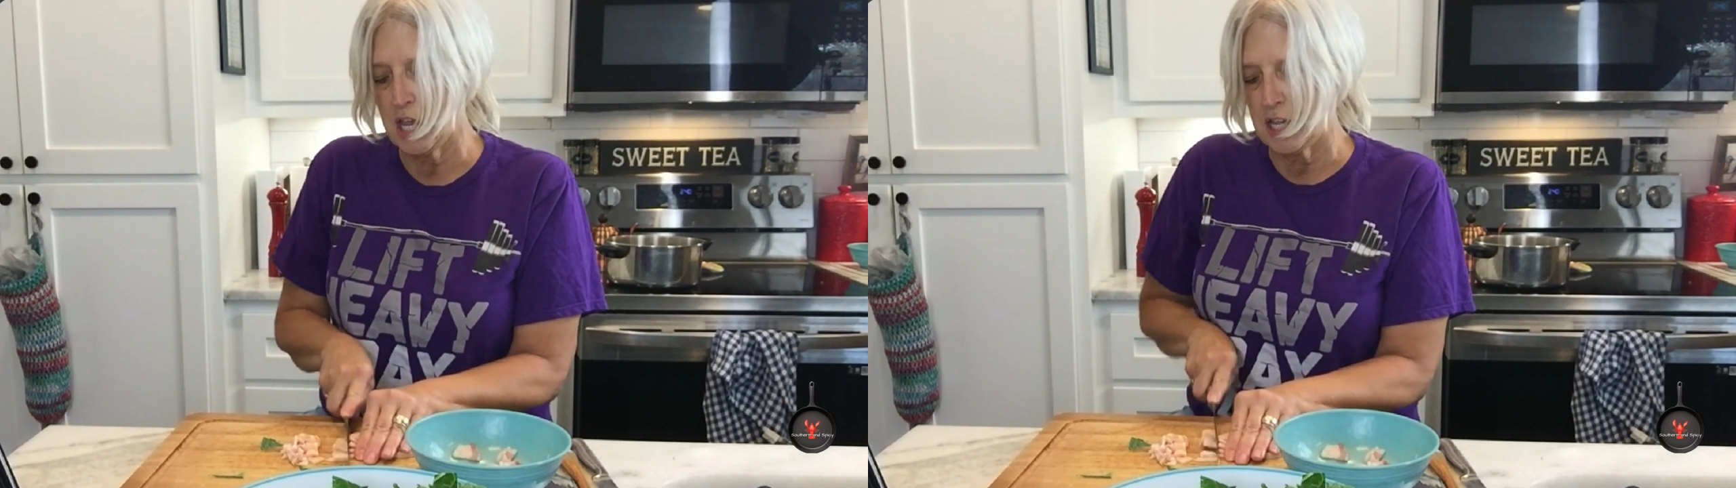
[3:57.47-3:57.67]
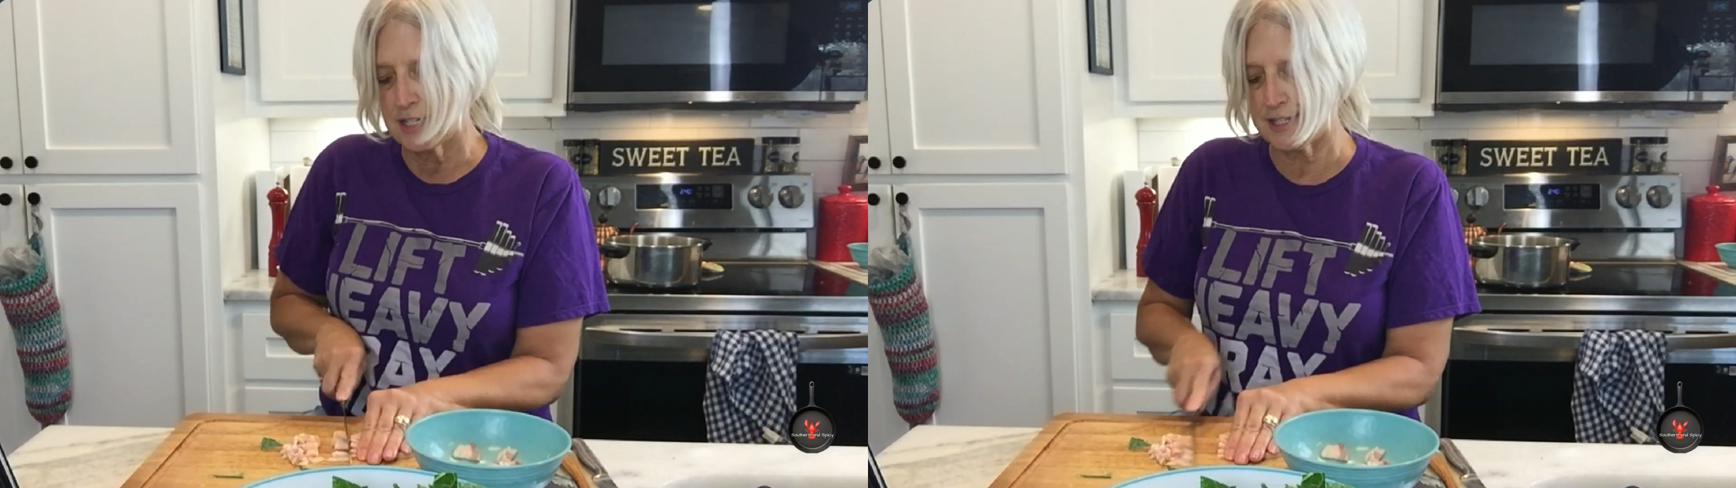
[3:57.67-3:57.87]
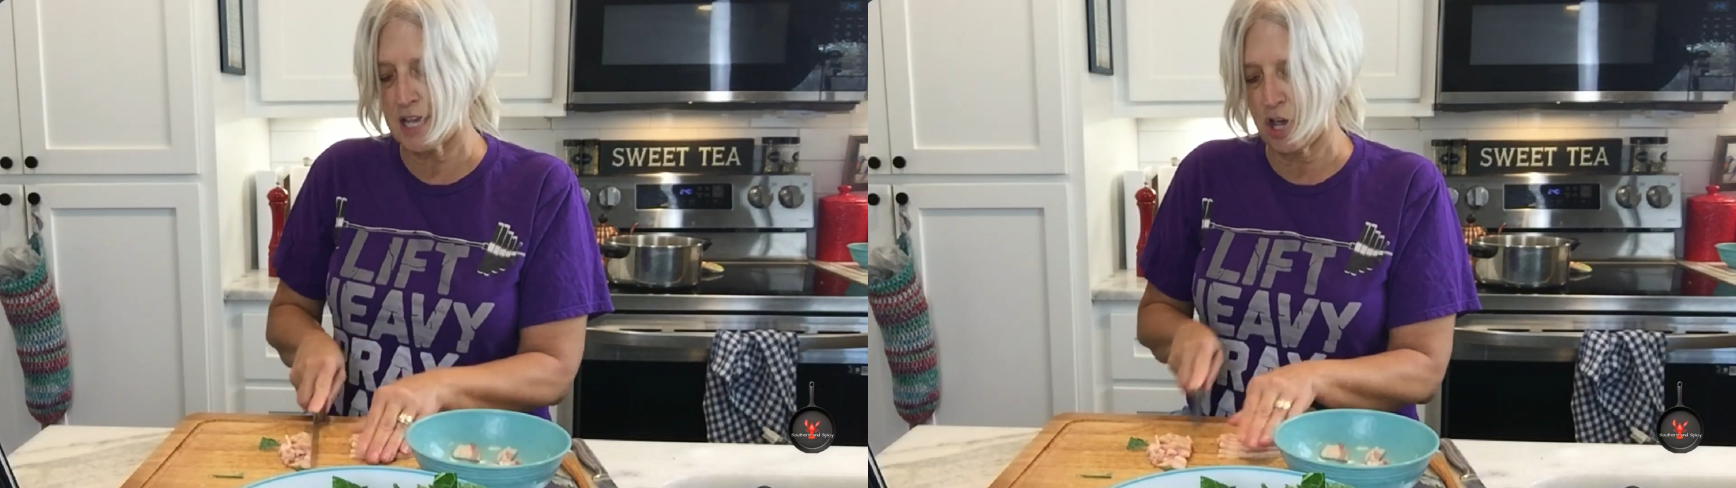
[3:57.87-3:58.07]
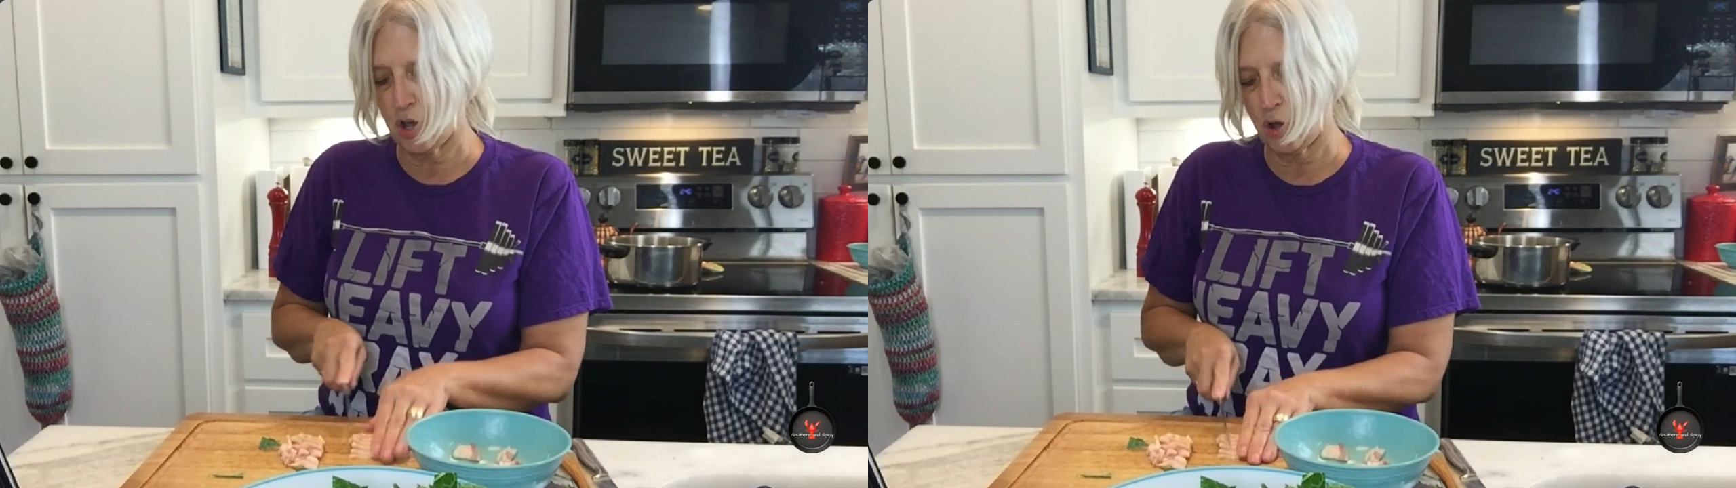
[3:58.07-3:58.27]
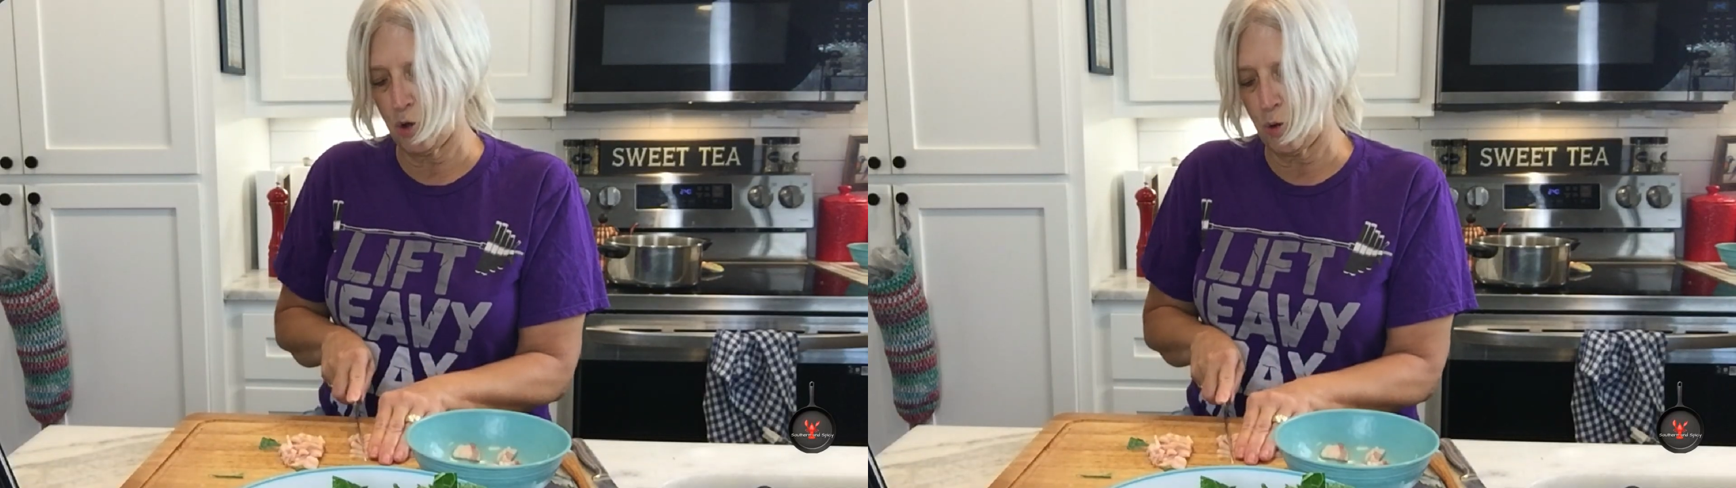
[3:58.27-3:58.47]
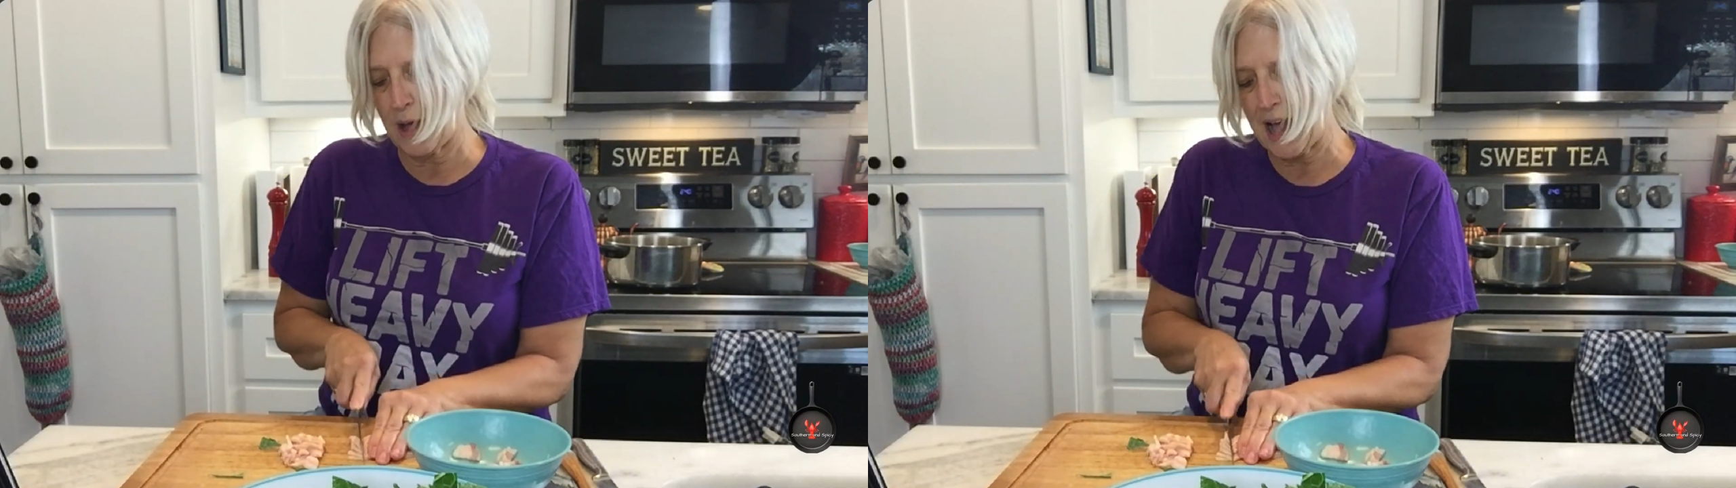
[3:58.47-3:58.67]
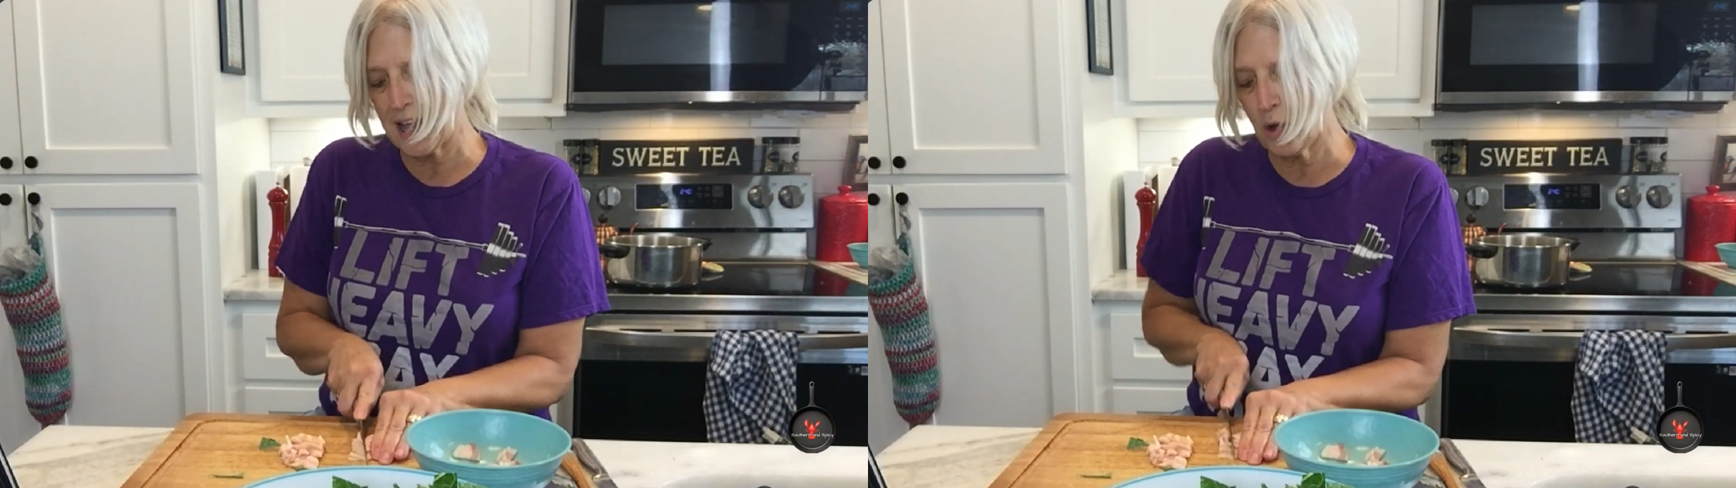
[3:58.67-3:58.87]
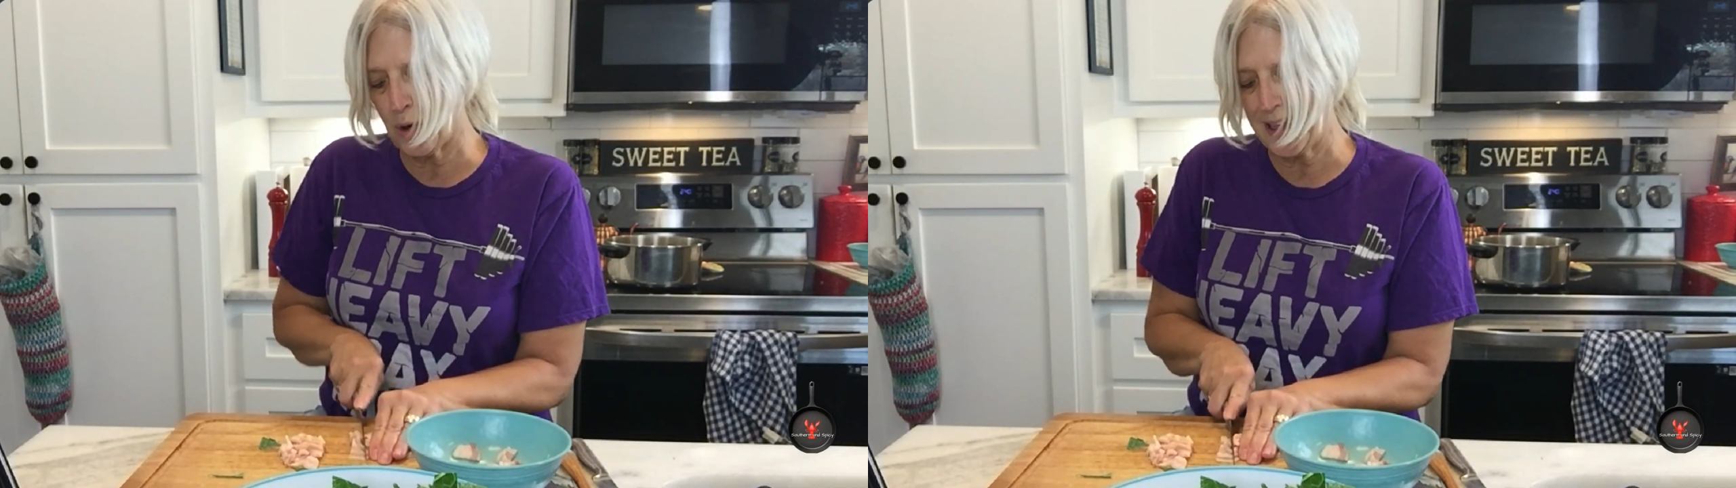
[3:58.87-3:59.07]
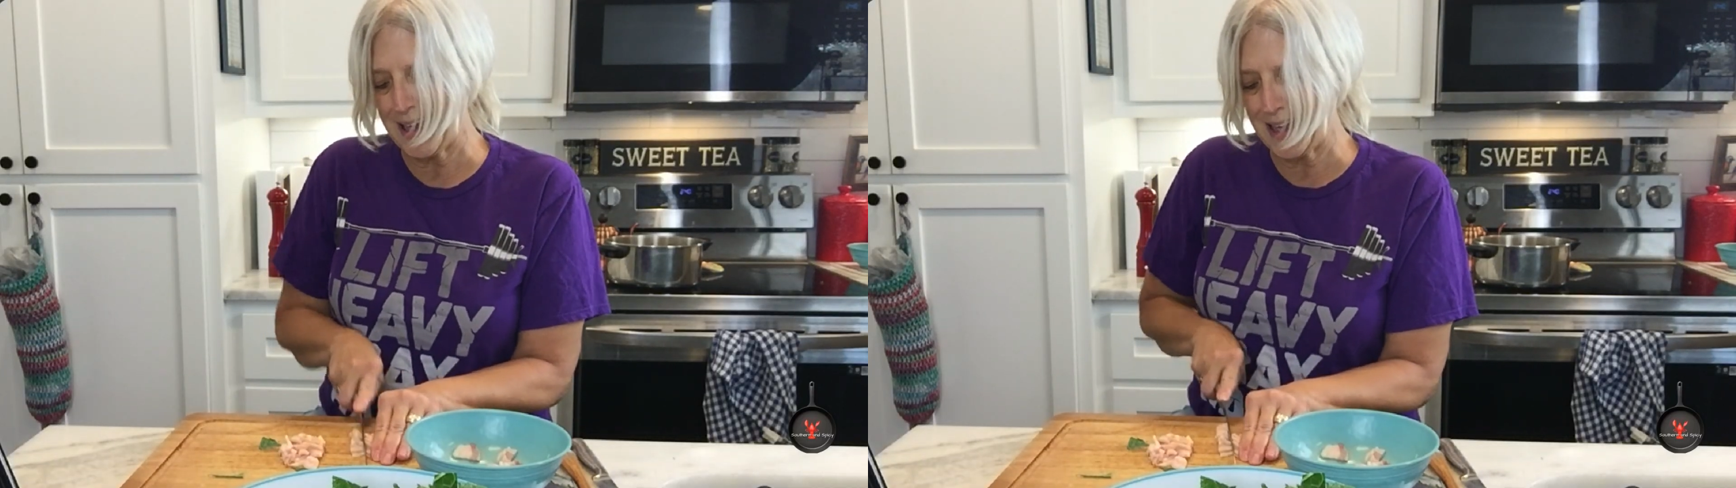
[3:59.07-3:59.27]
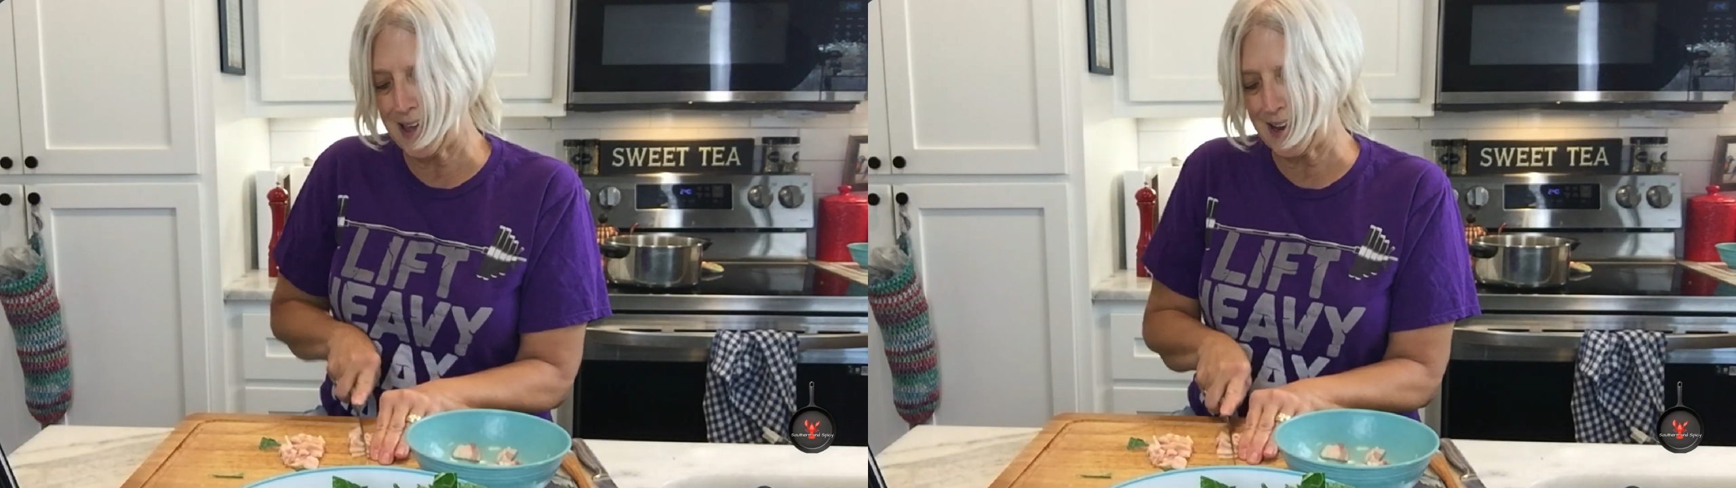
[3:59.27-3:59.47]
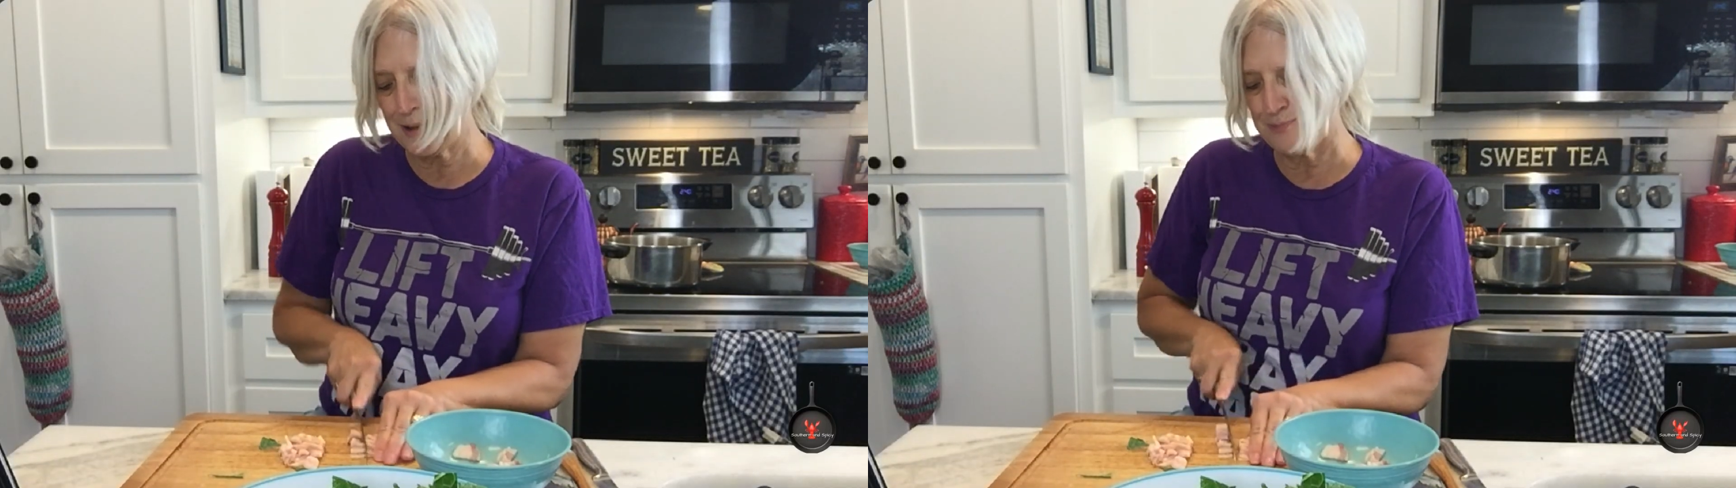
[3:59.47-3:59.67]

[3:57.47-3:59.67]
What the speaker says: So I go ahead